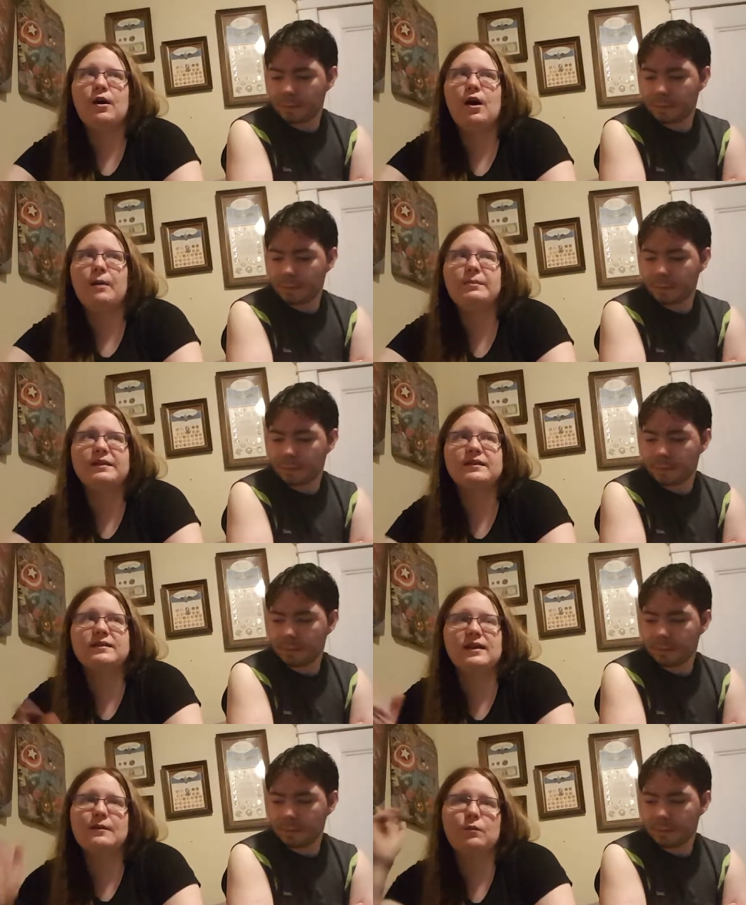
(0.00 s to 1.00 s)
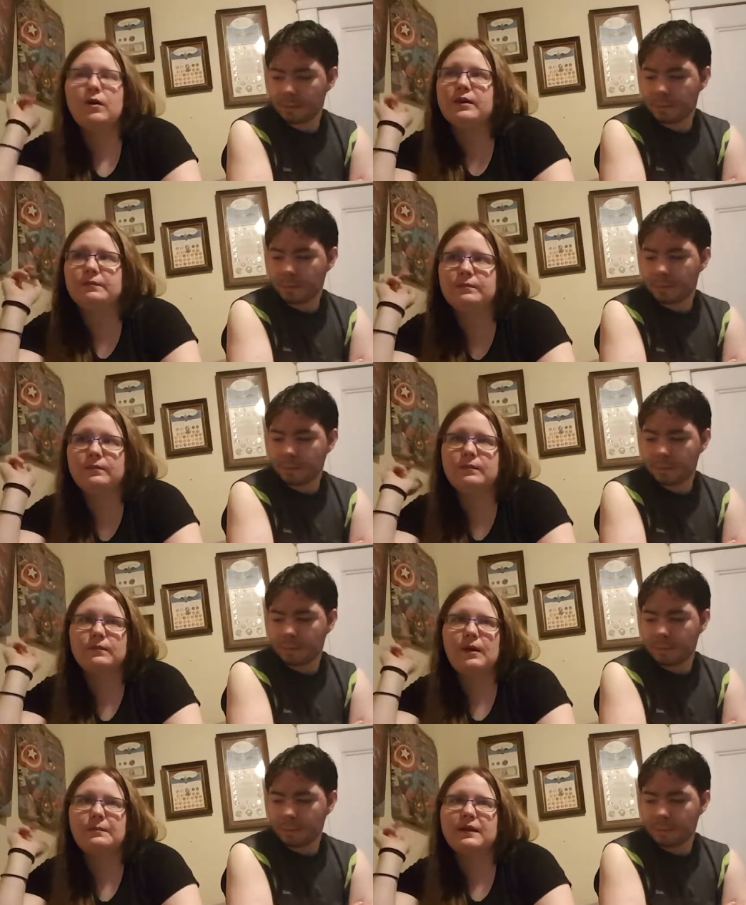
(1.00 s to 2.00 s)
Speaker 1: I'm not the same one.
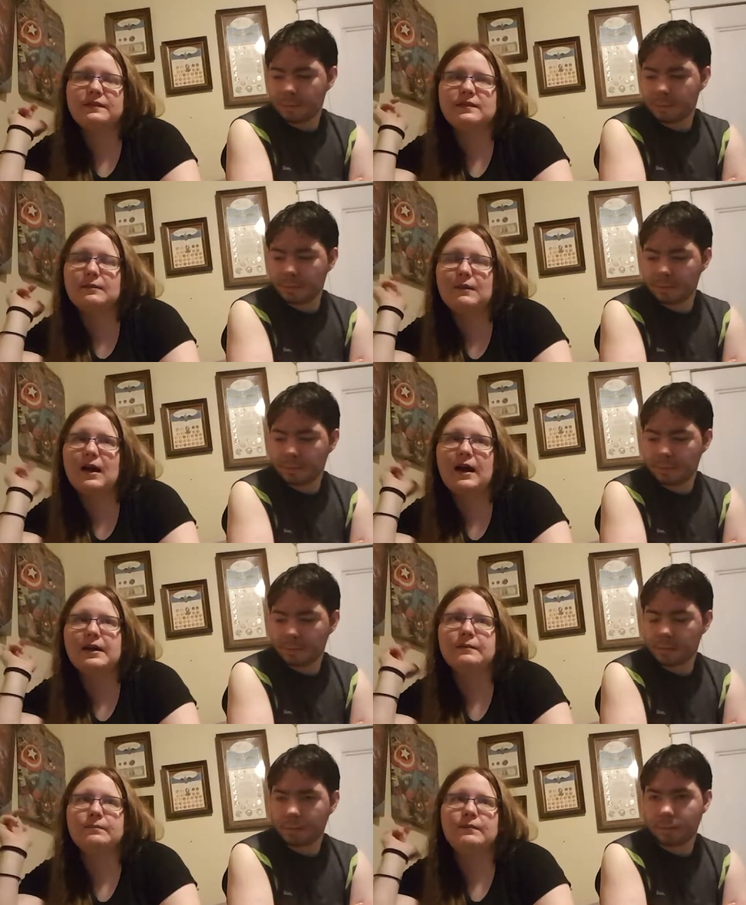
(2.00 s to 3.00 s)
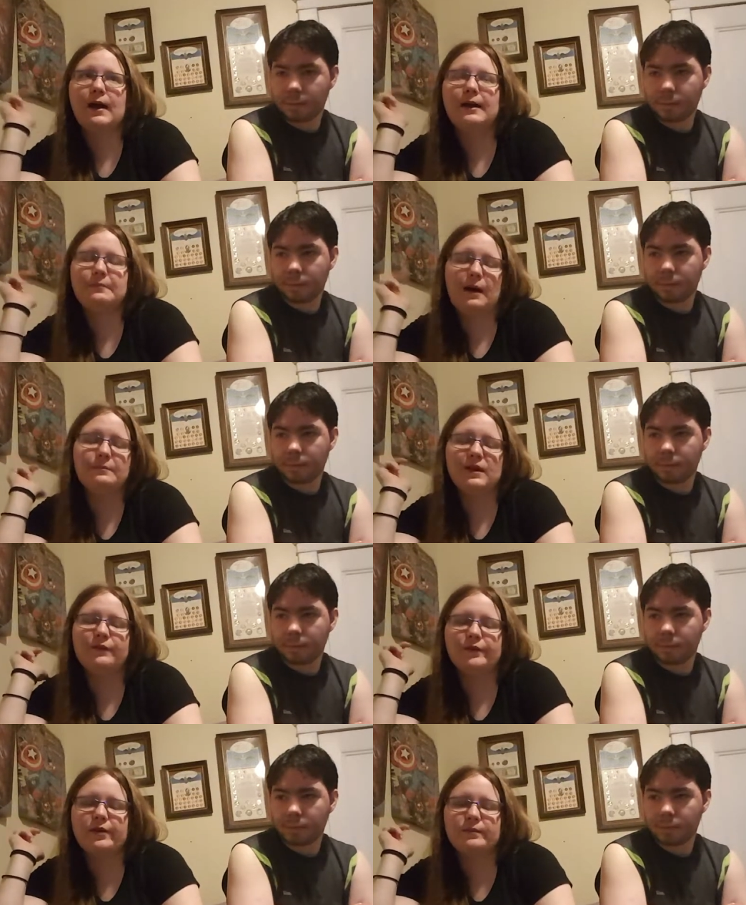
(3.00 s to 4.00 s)
I'm not the same guy. I'm I'm
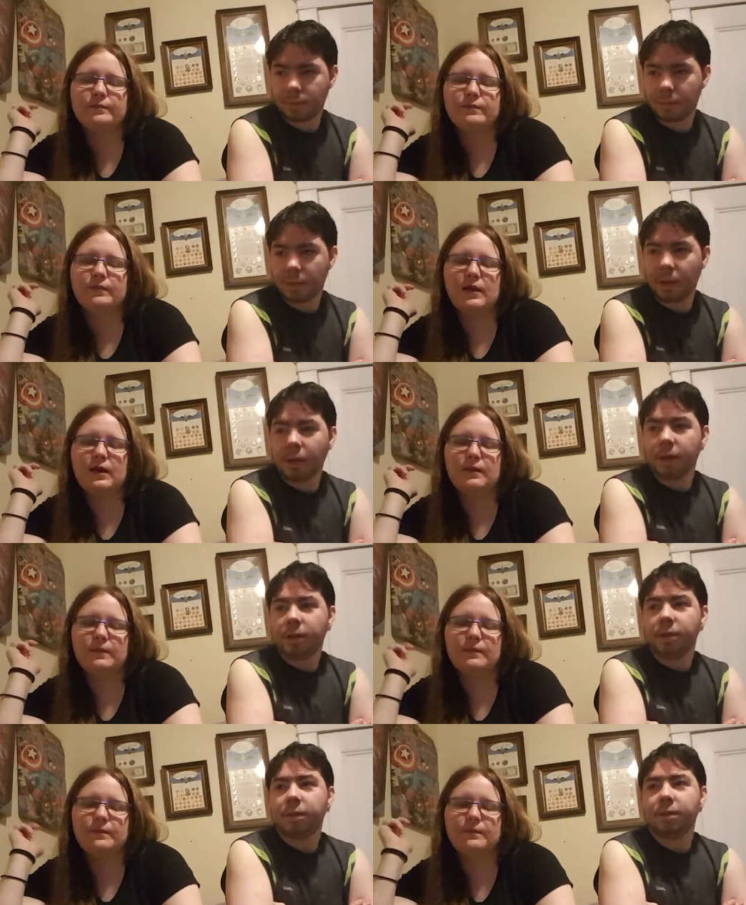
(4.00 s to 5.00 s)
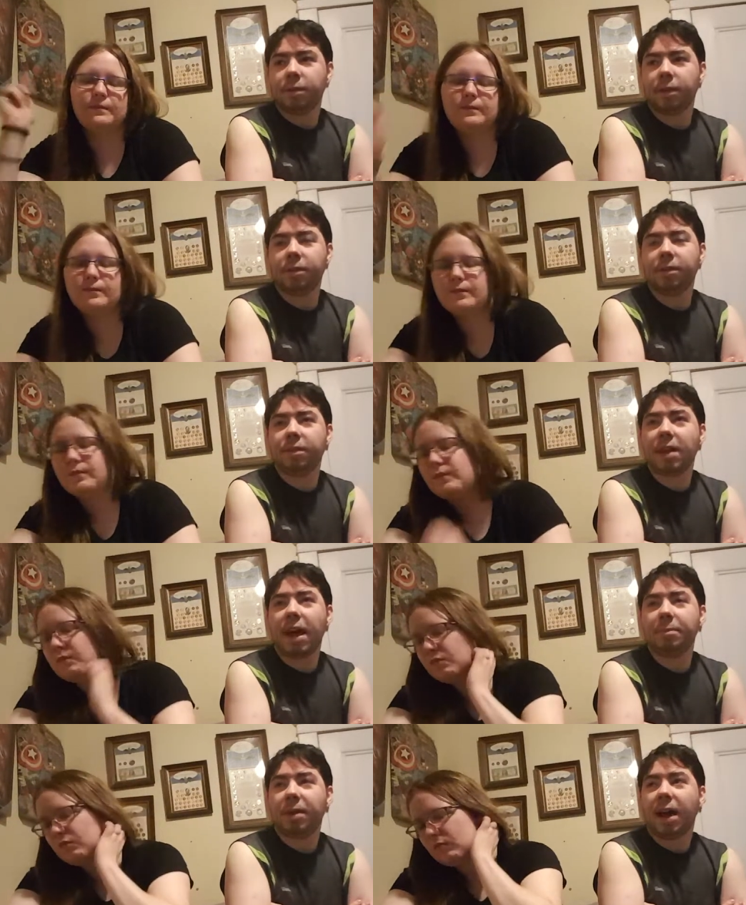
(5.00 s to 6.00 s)
different. And
Speaker 2: cause this
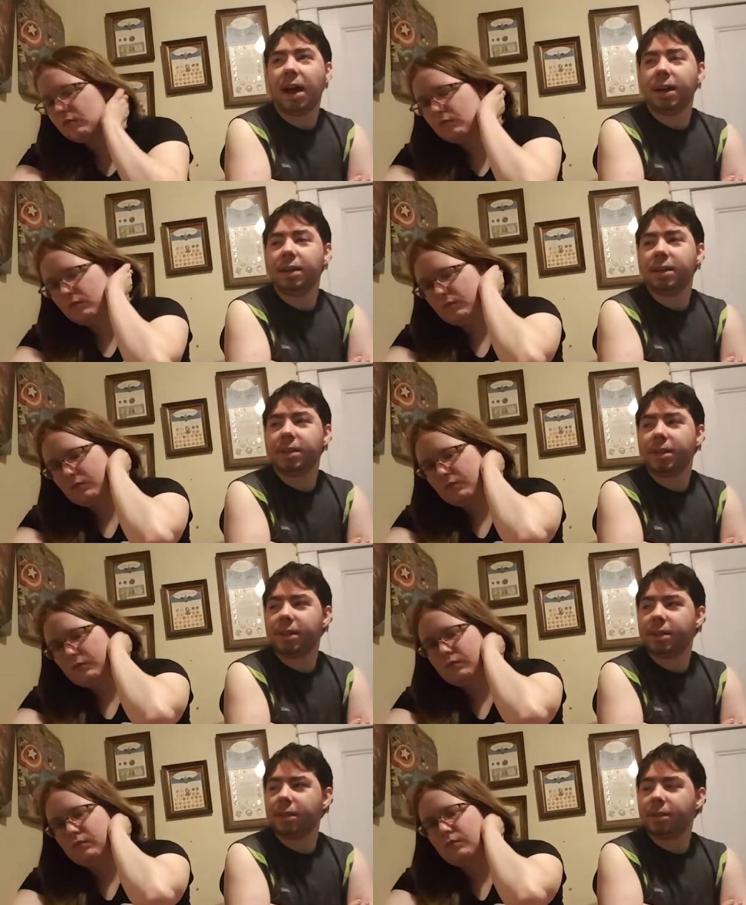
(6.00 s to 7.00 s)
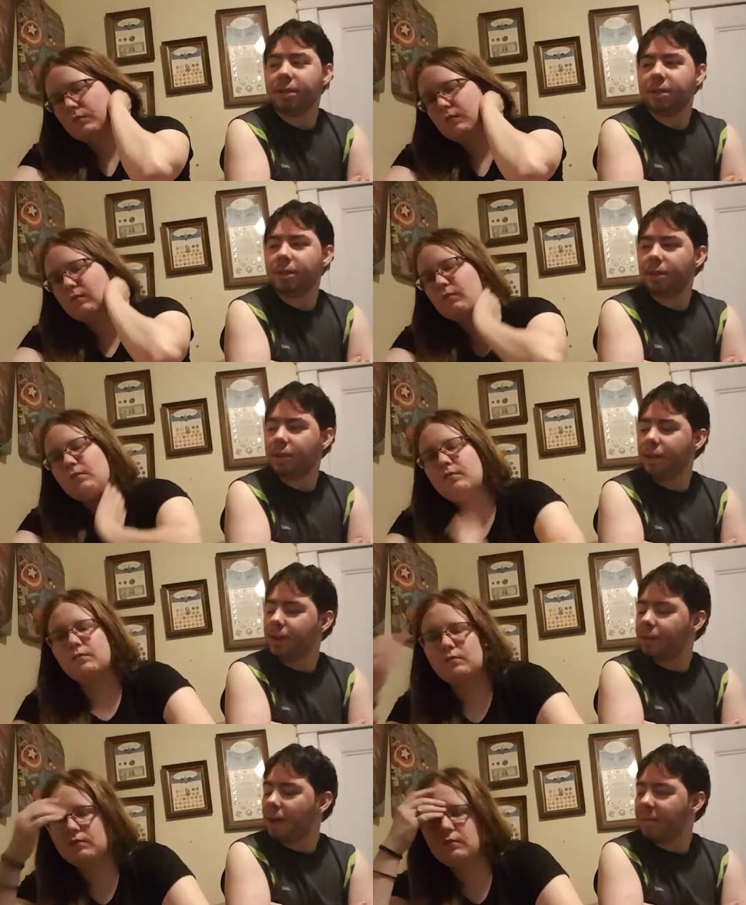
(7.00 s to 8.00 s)
time I'm gonna kick the uh, the holy
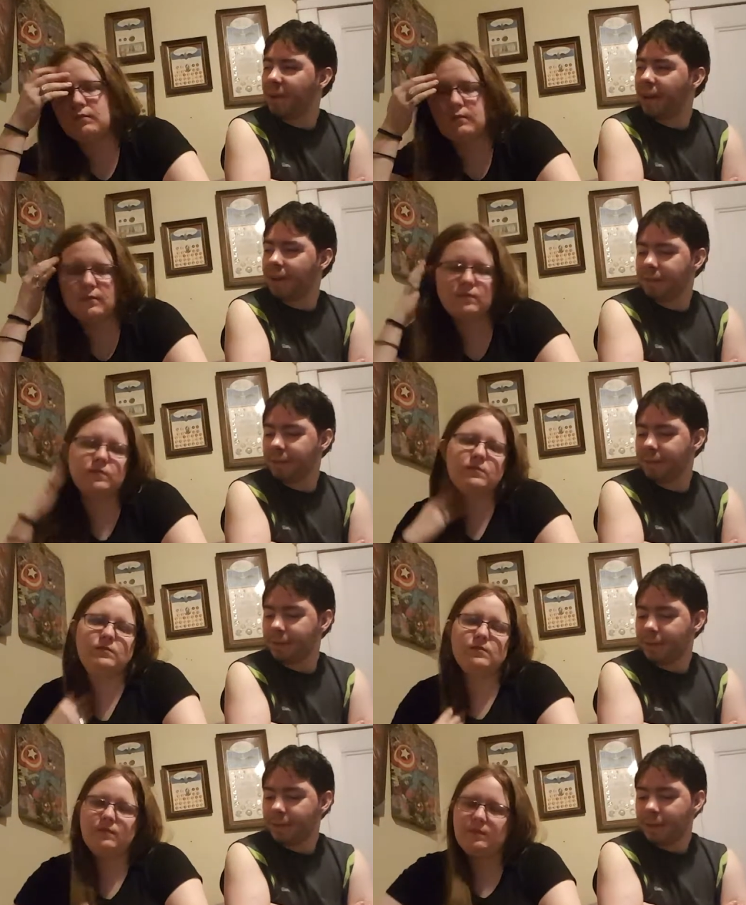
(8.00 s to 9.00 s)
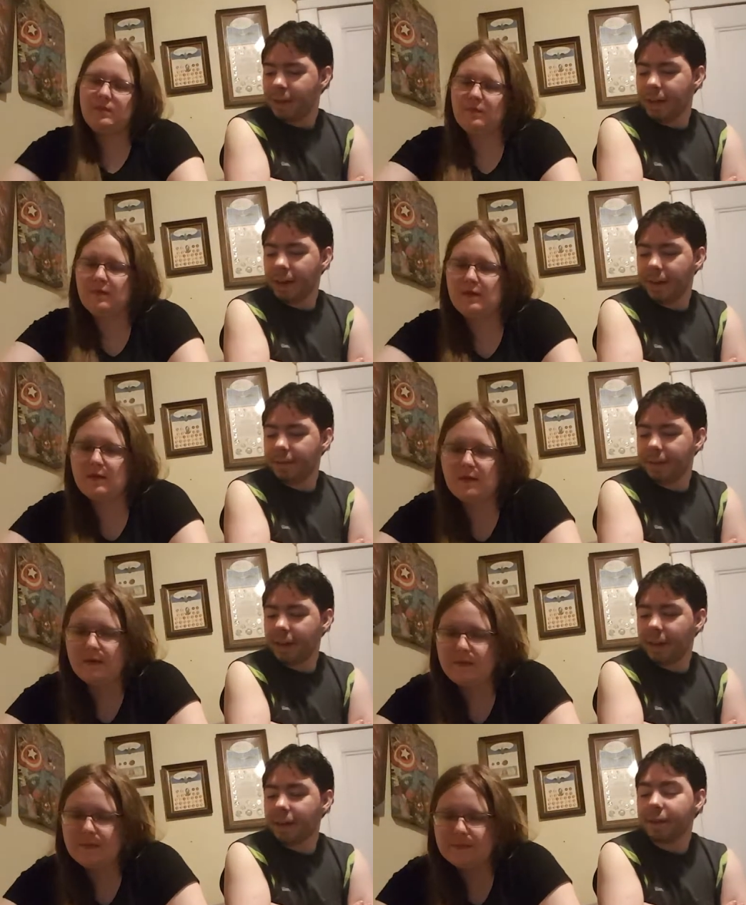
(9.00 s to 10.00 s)
crap out of you, and I don't
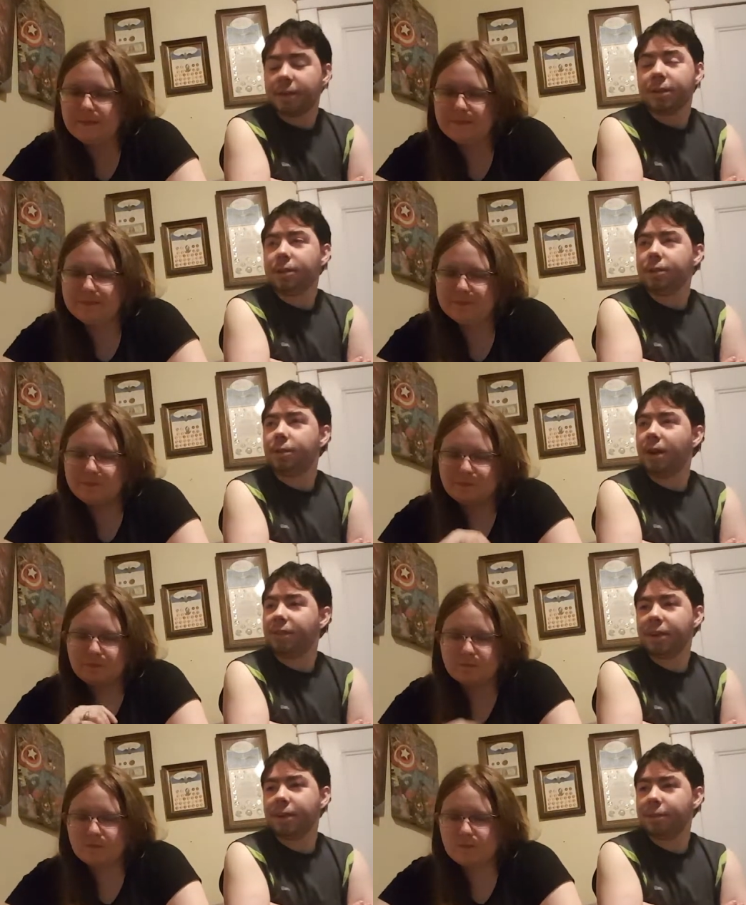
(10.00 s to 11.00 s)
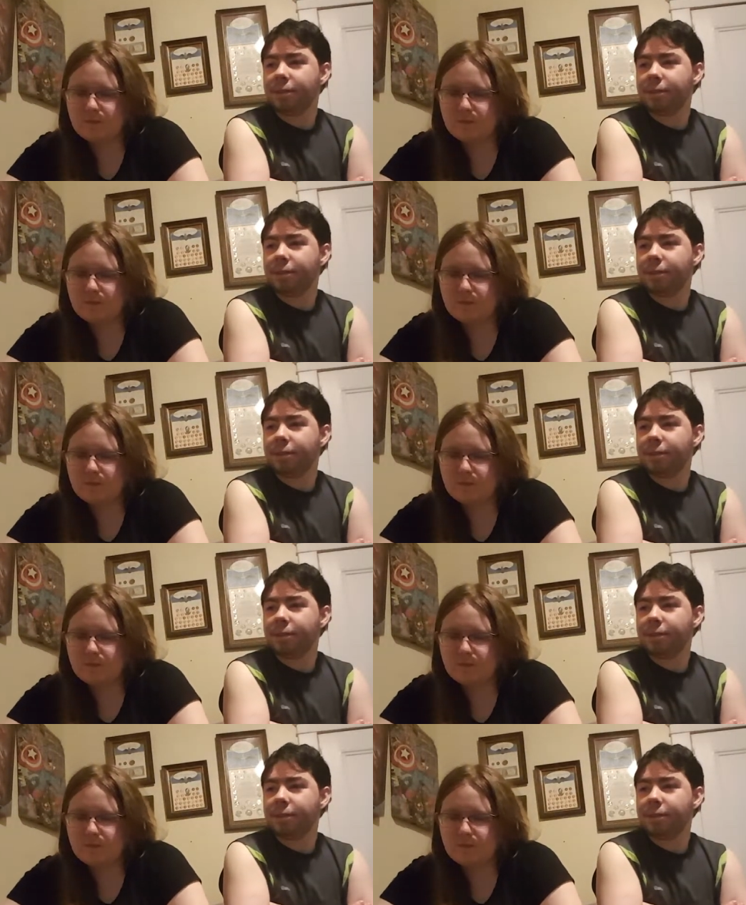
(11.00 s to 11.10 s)
care who I have to go